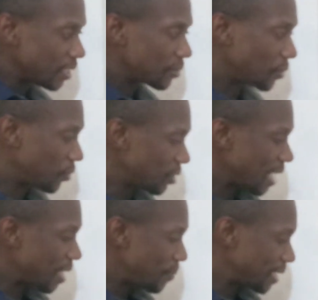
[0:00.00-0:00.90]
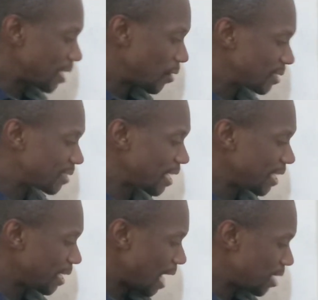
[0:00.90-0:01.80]
So those are the major ones:
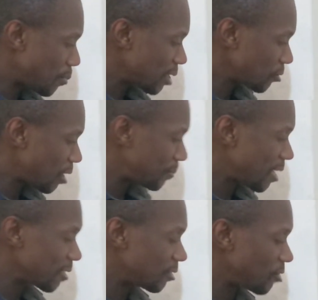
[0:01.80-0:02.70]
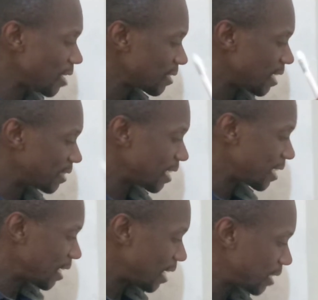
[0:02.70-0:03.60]
taking unprescribed drugs and taking
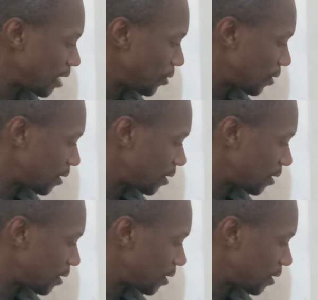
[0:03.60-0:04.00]
alcohol.